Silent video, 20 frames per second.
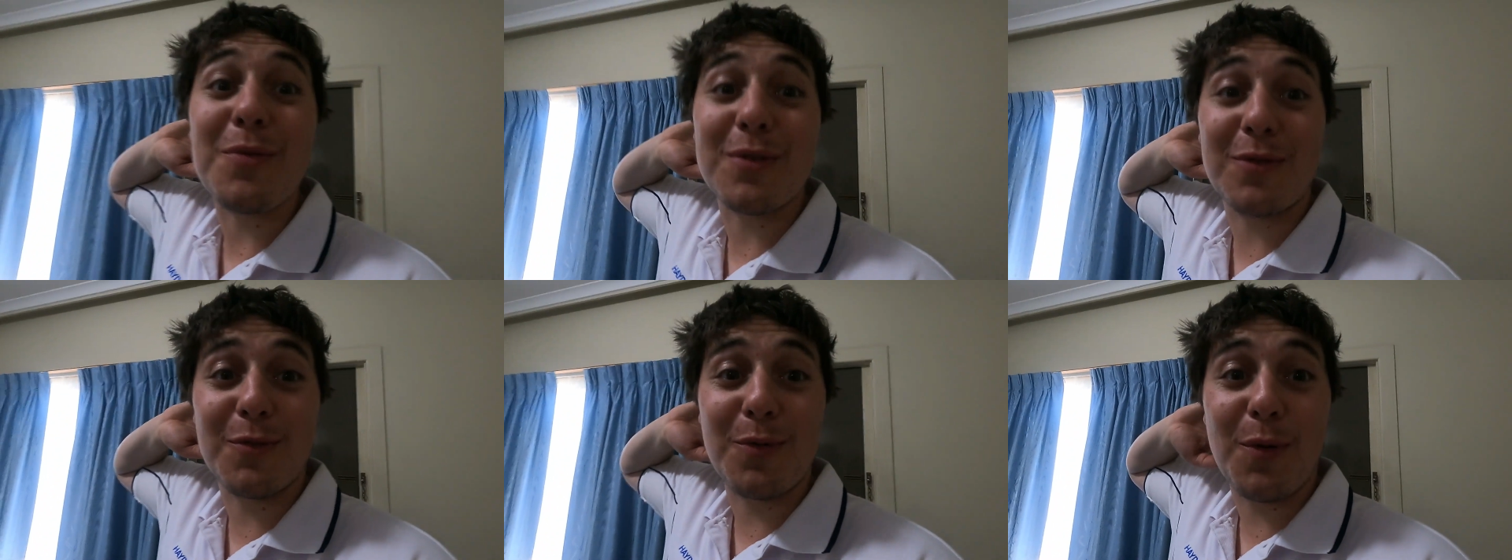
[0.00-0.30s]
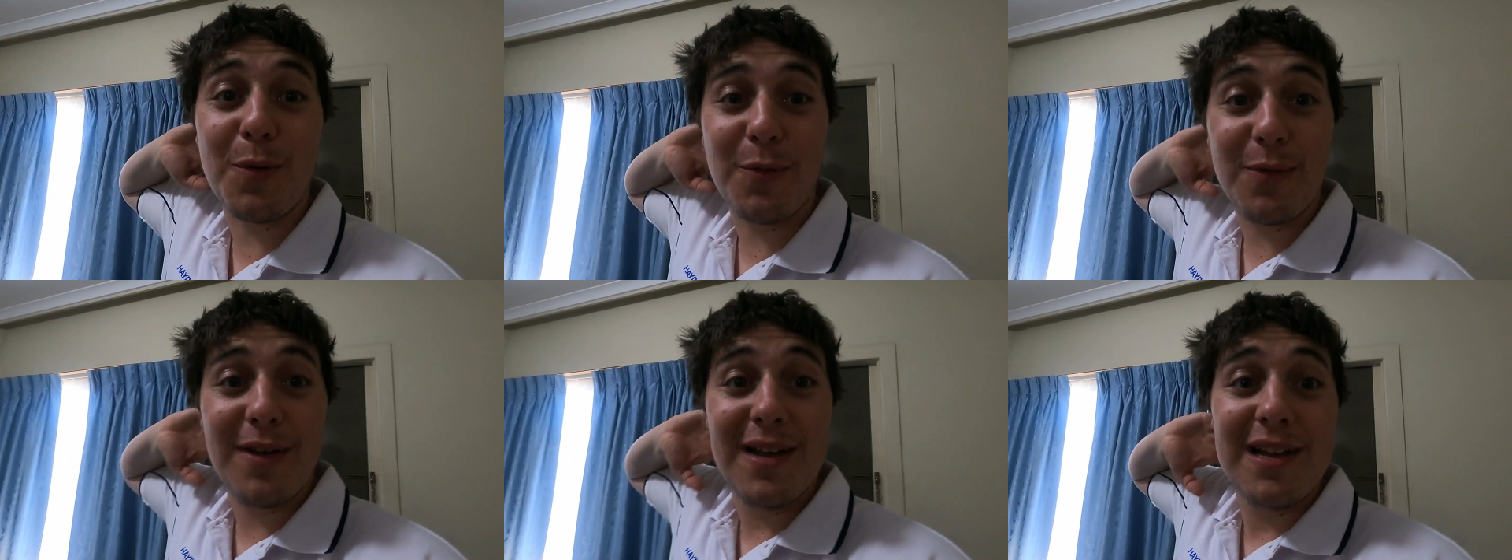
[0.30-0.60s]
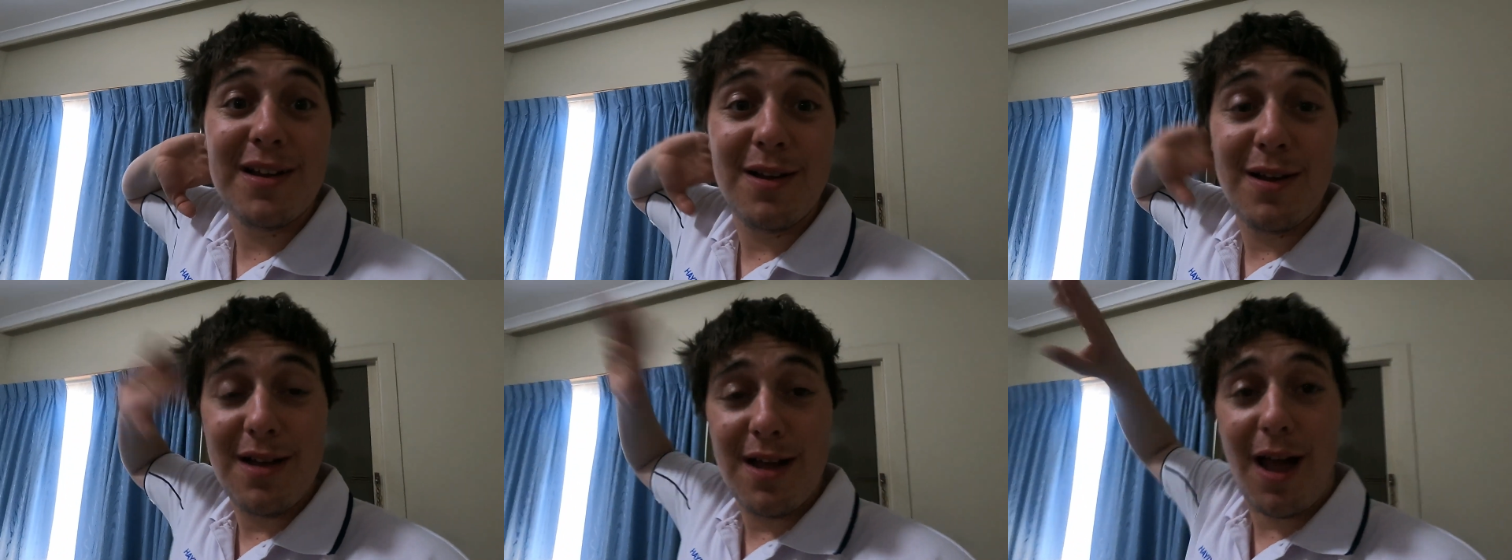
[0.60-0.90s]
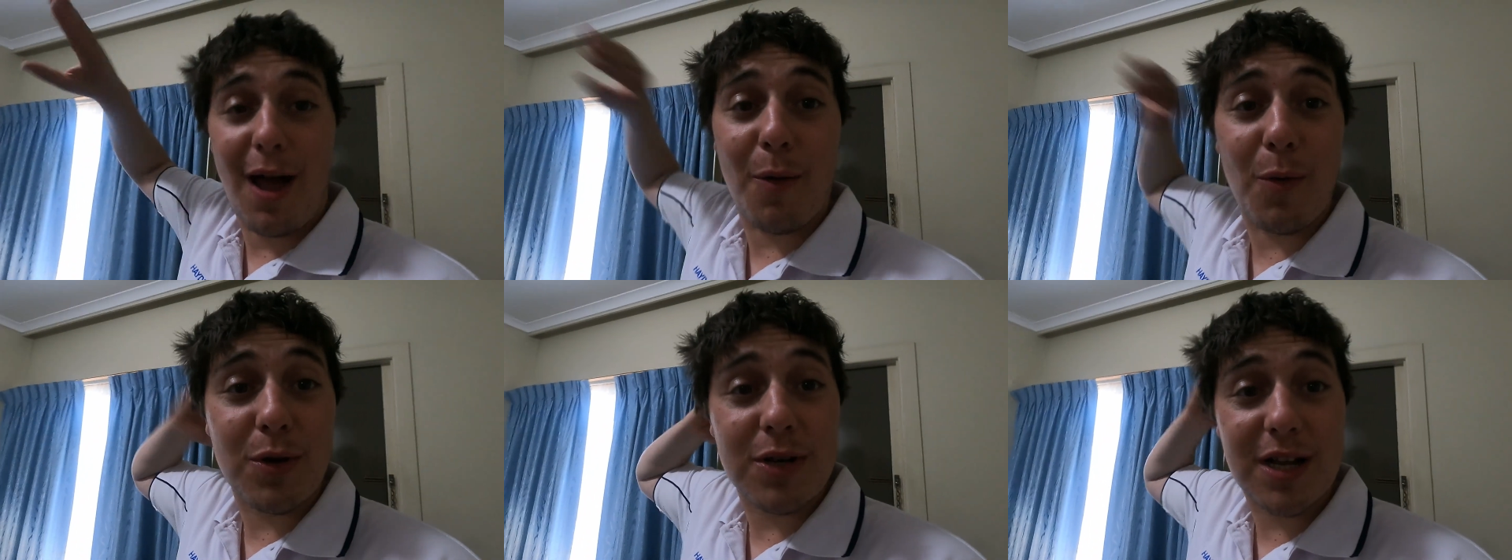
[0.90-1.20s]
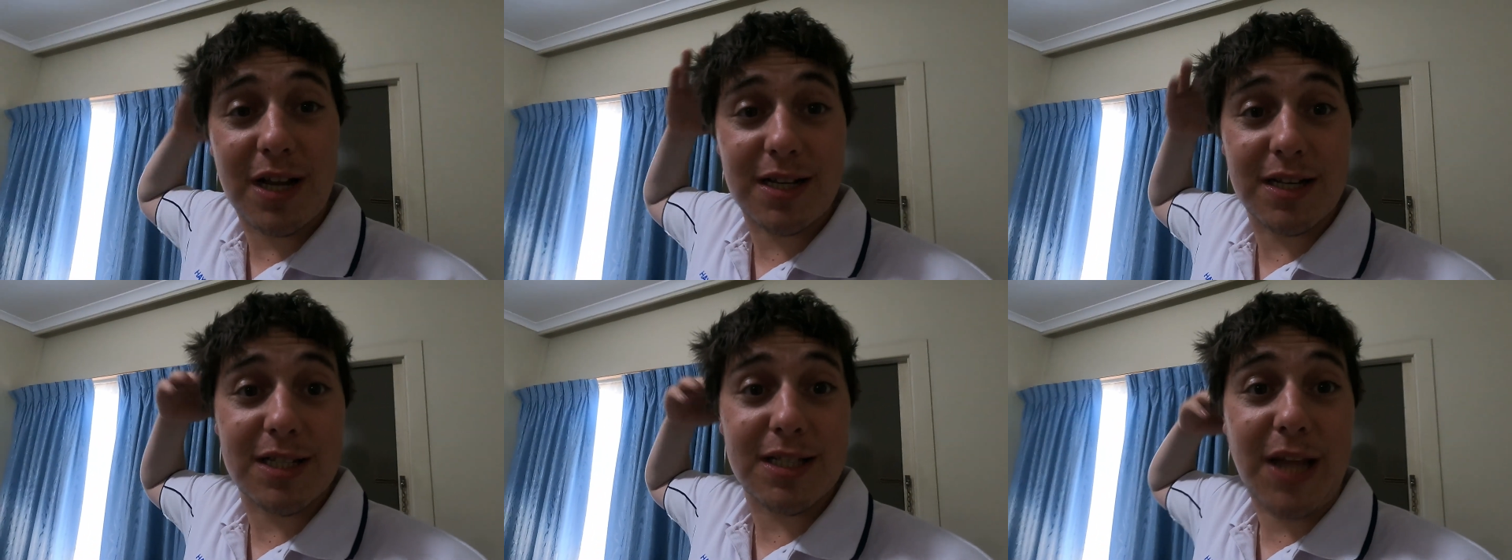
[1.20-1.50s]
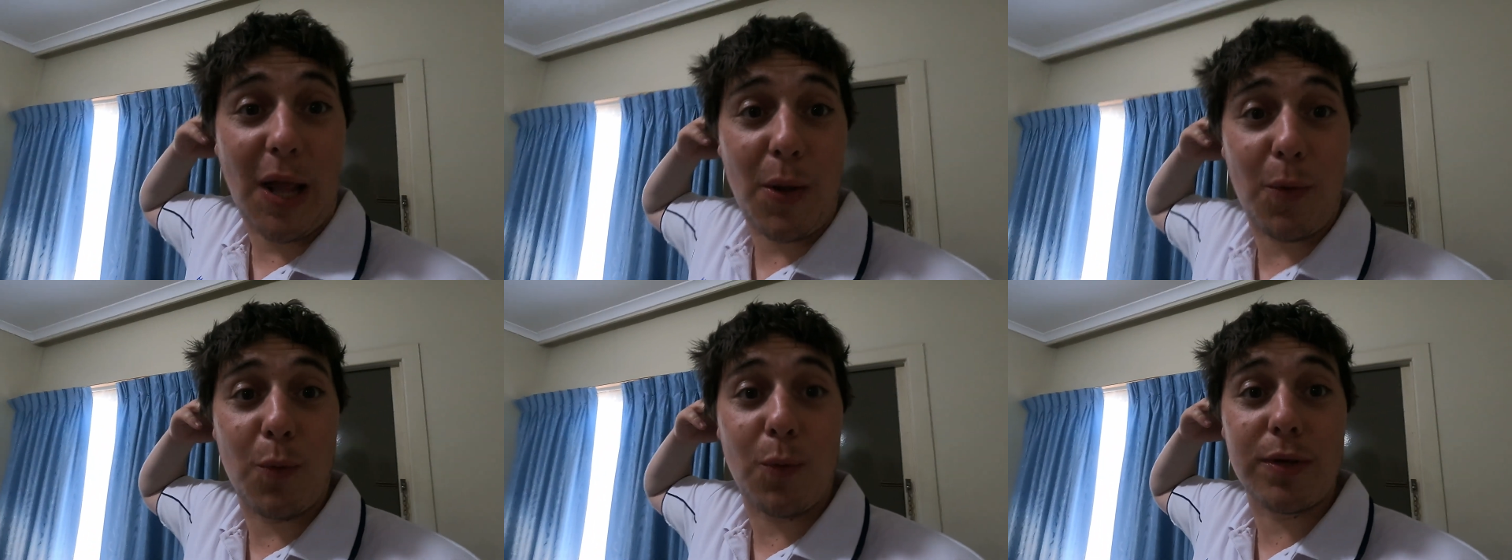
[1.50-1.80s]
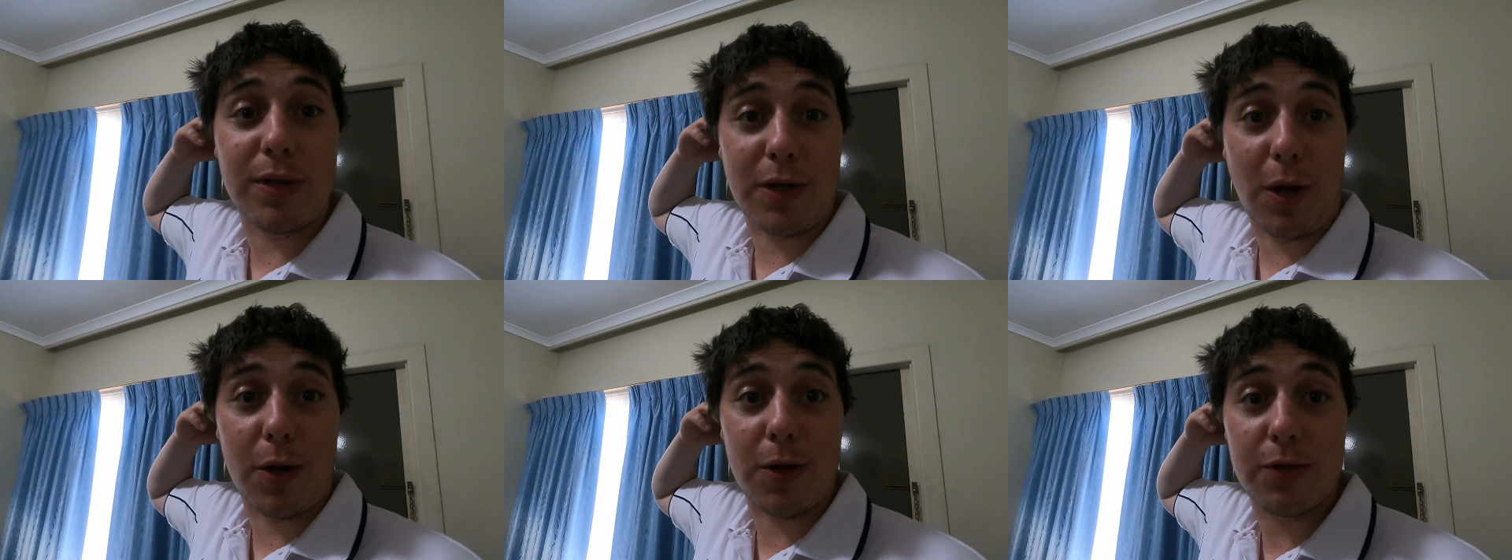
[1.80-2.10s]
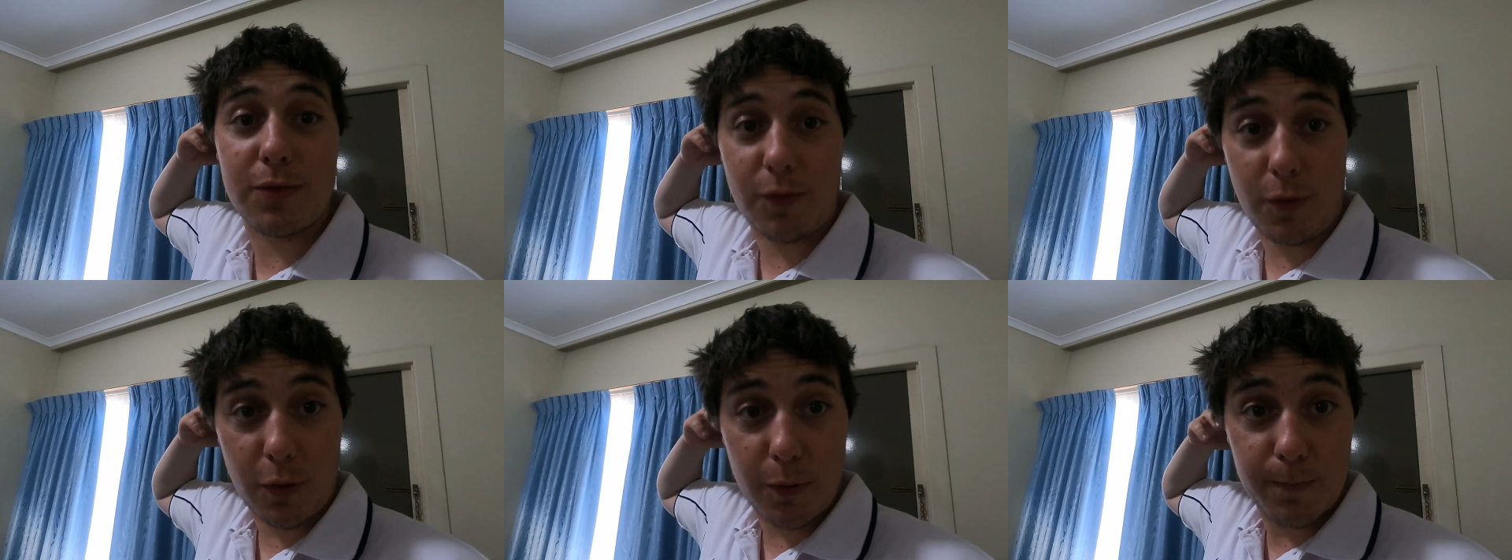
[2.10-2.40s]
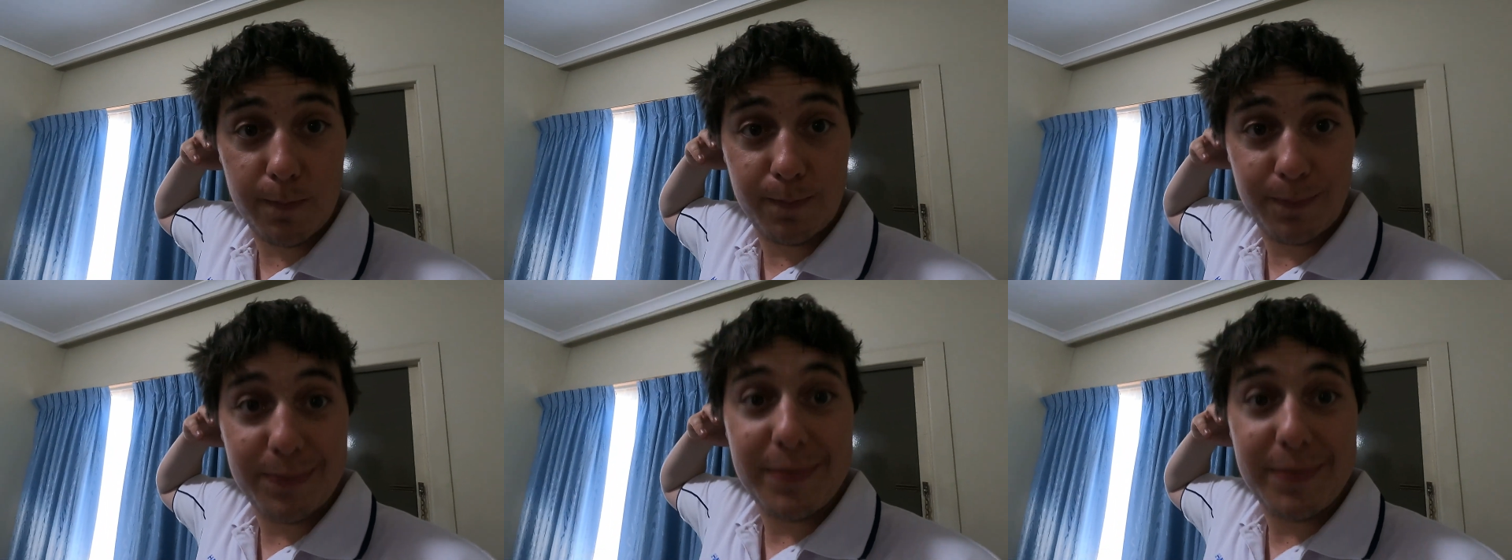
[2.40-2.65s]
want to understand what they go through.